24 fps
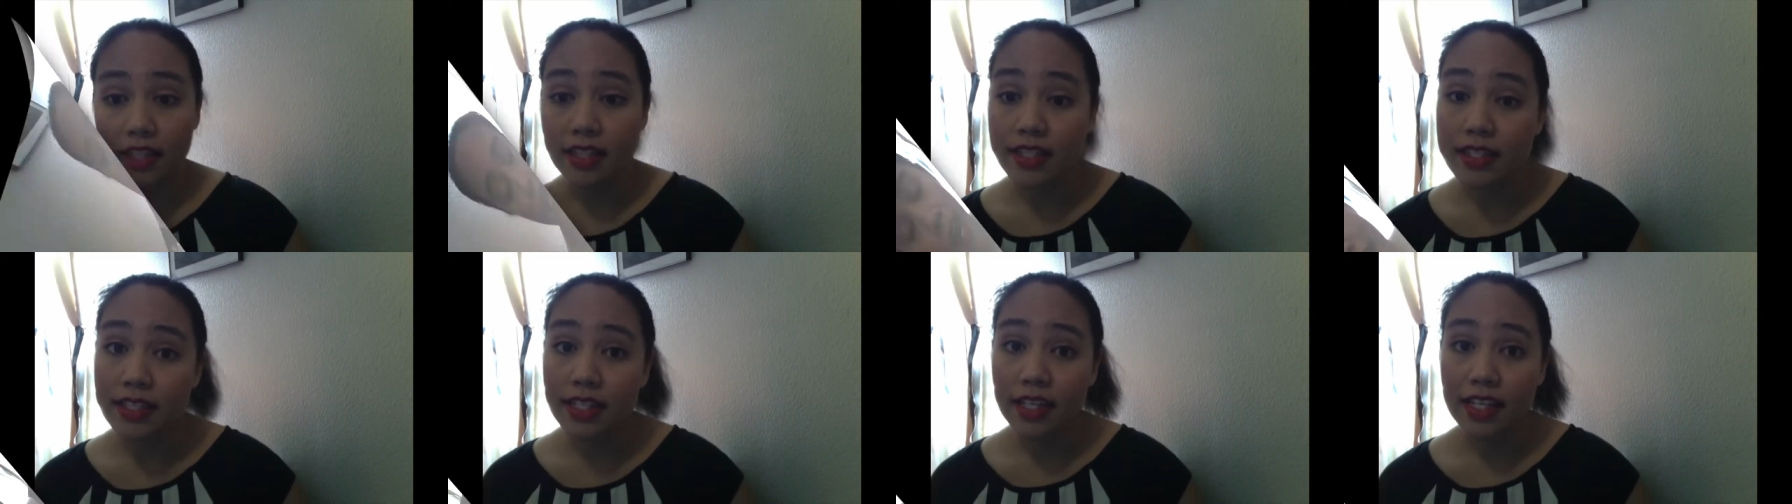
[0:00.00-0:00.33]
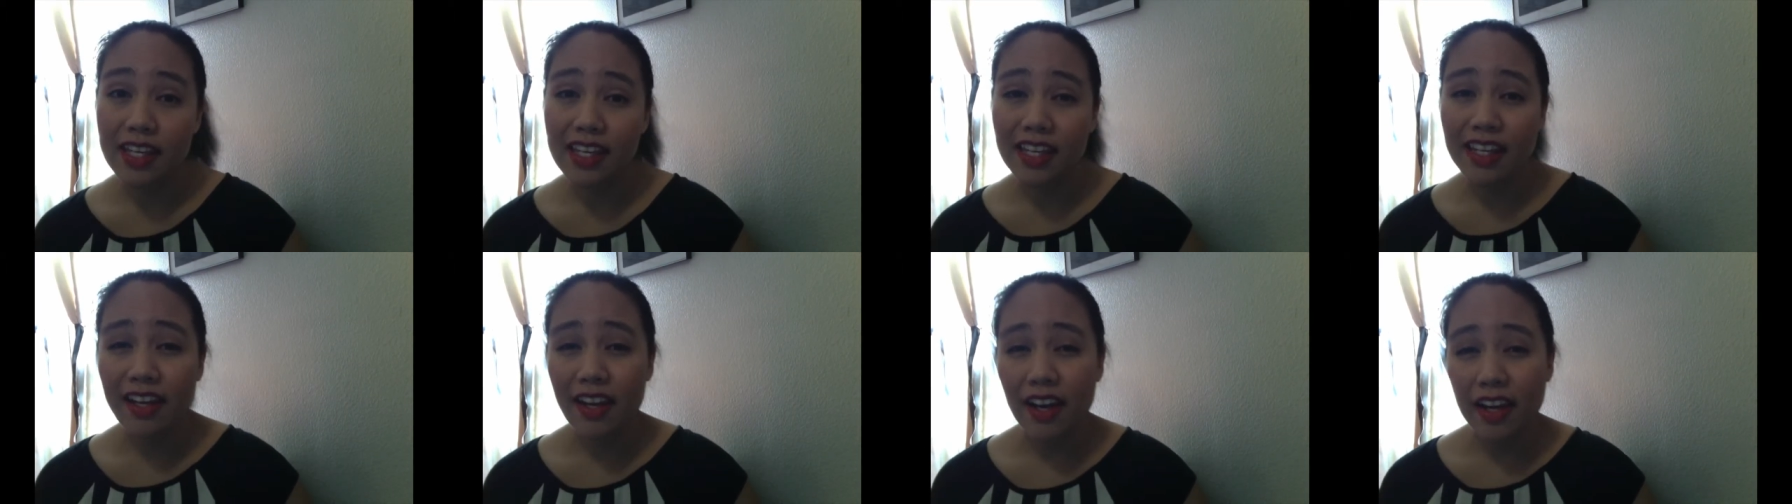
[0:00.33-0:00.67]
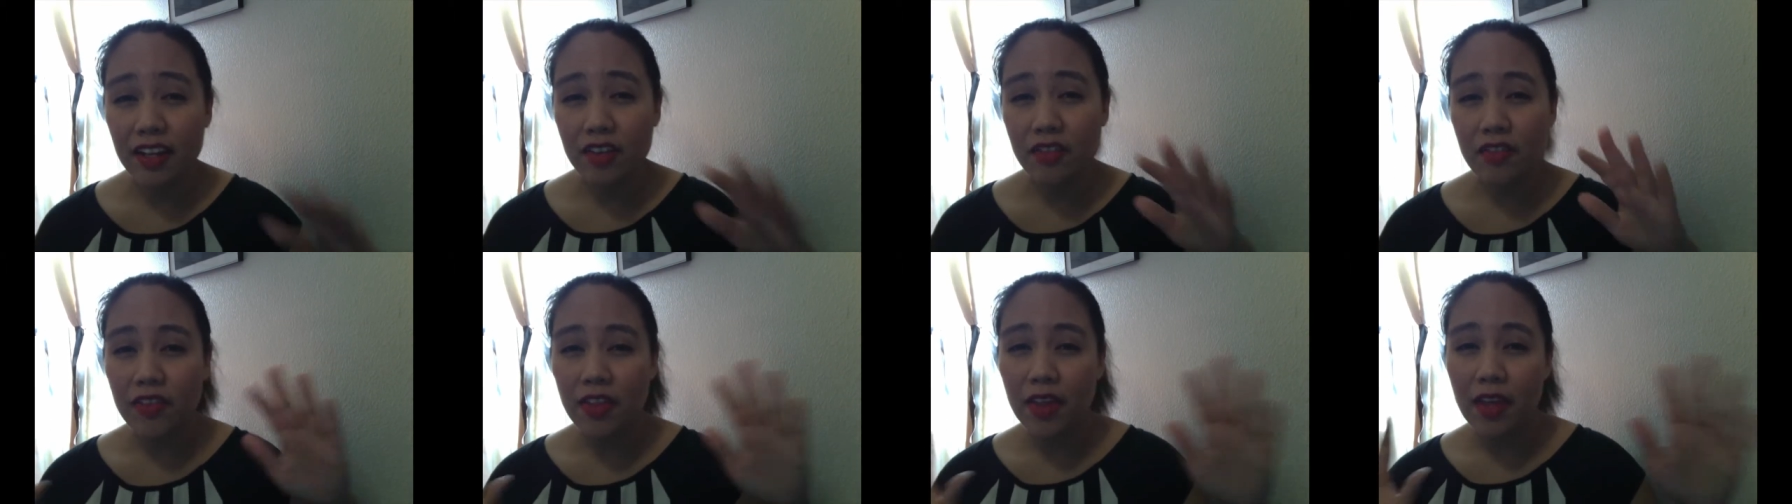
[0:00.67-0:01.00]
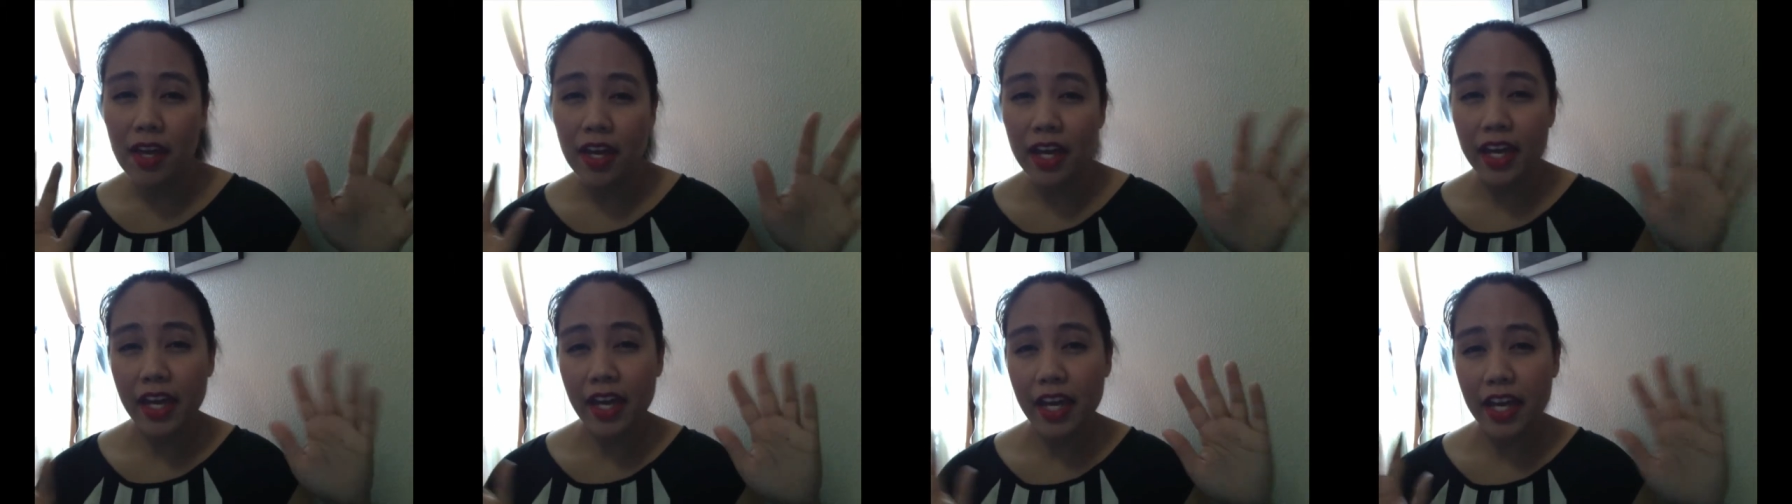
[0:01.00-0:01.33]
Sticking in kind of the
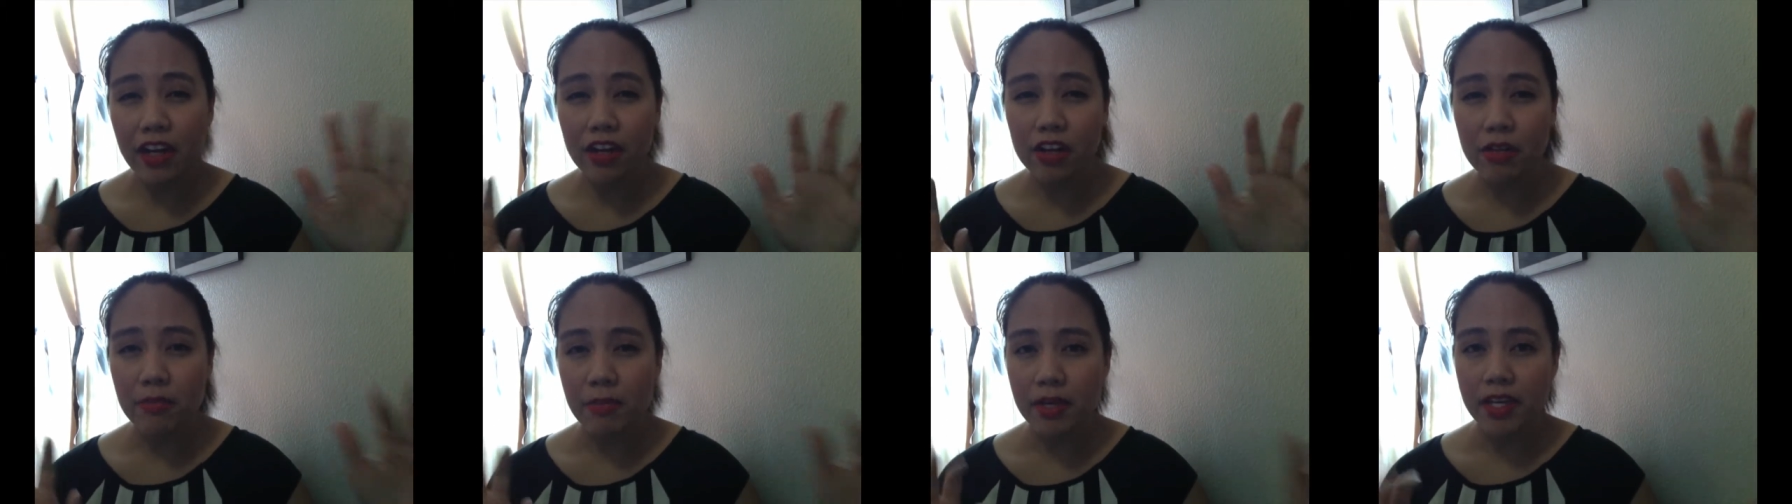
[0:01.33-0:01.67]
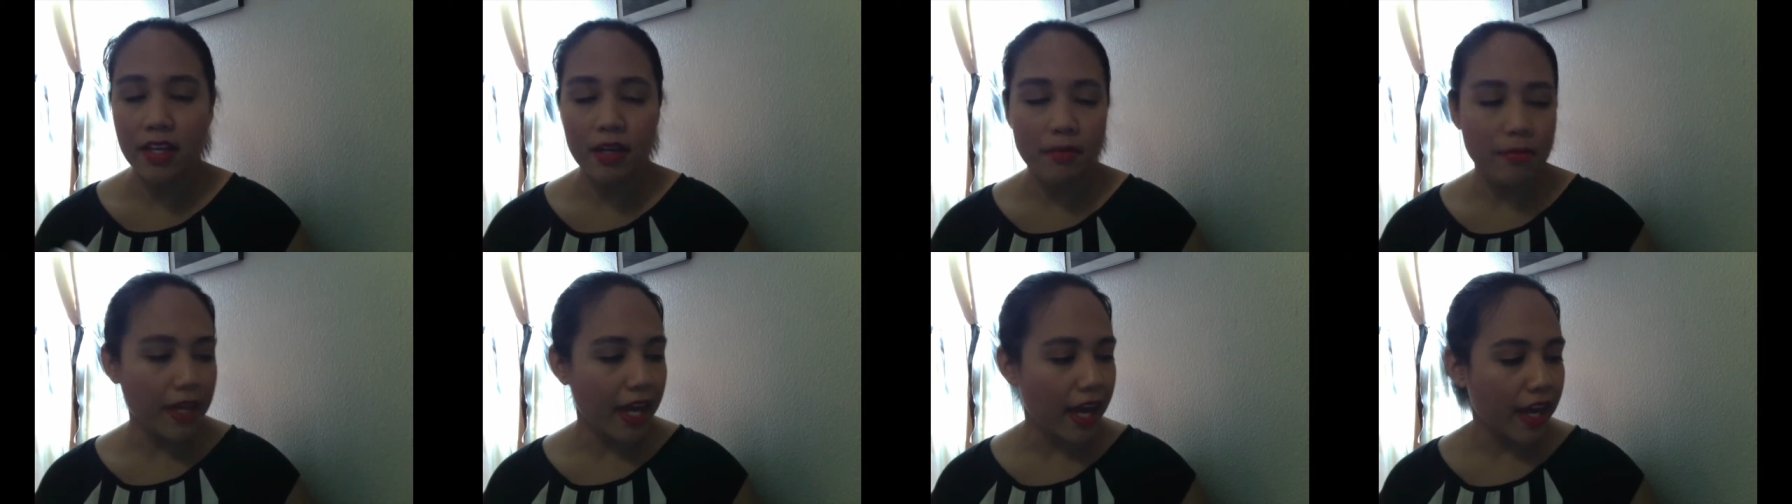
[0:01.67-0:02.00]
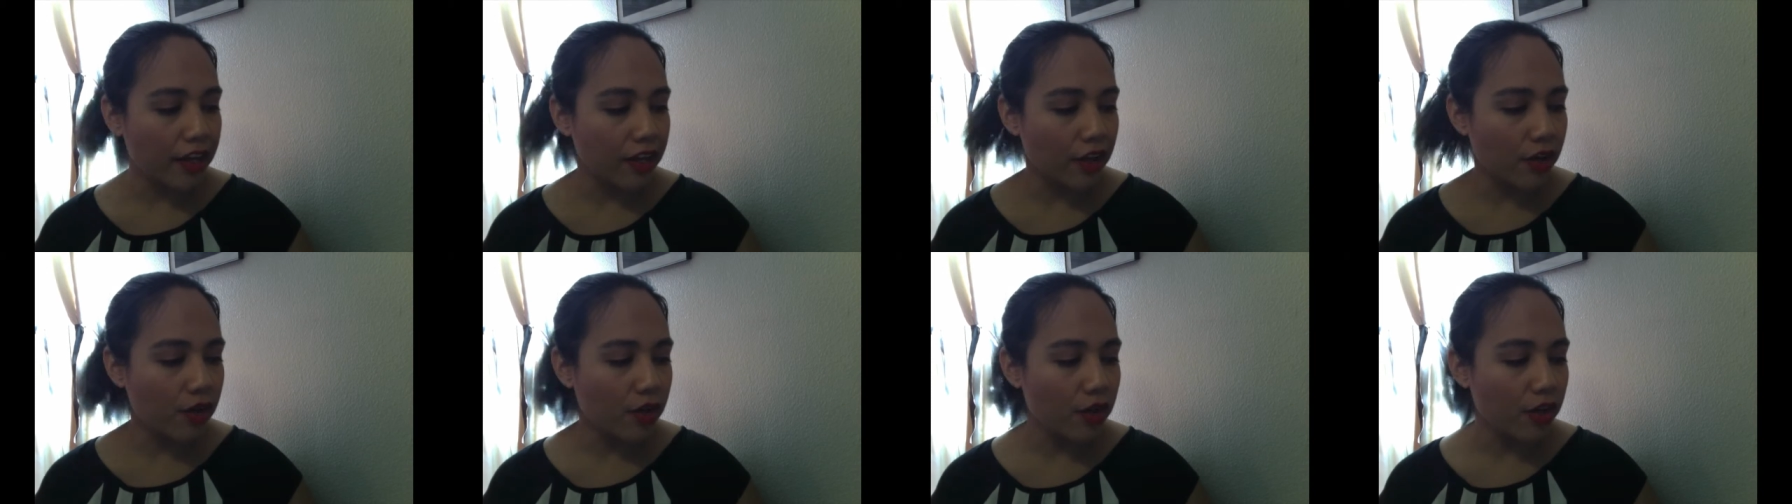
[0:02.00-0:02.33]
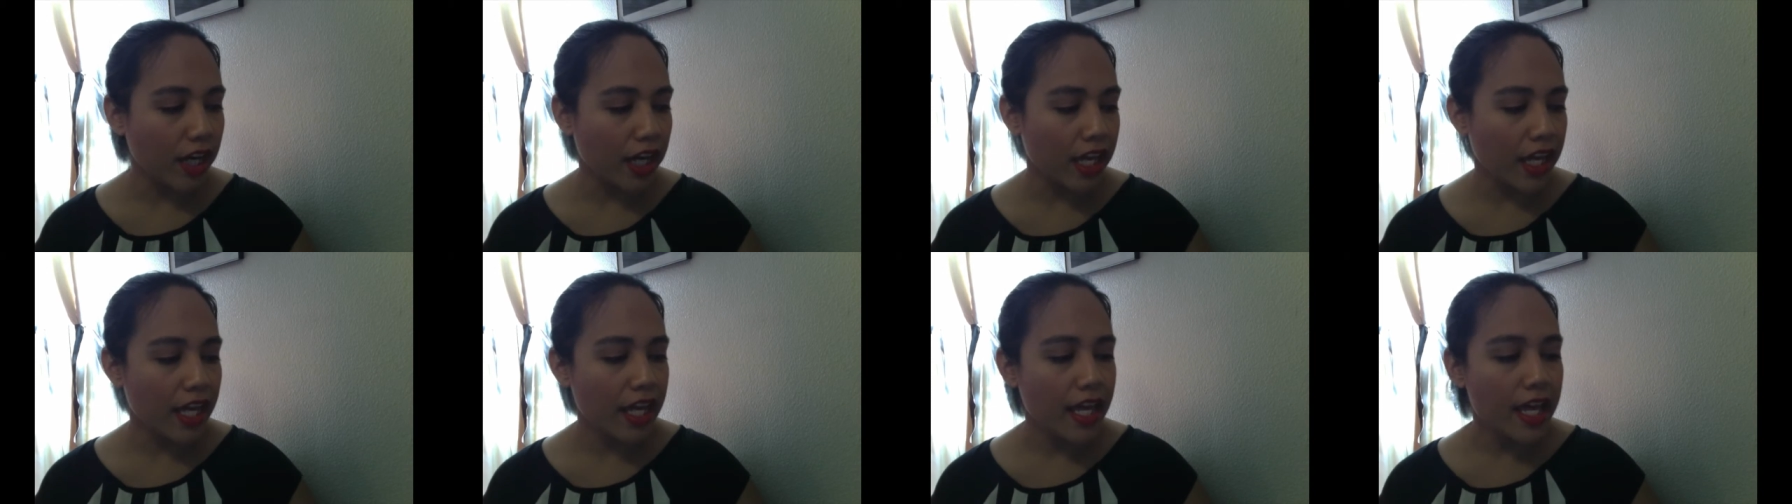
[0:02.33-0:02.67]
hair and makeup
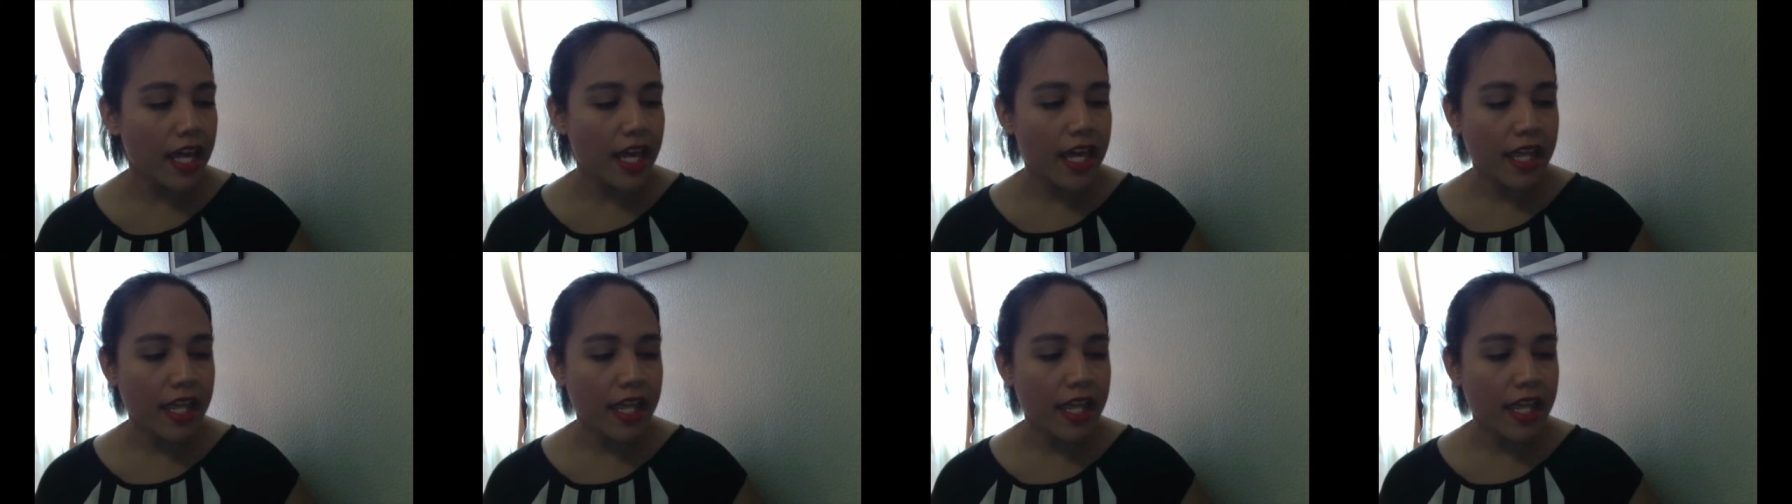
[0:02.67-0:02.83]
category,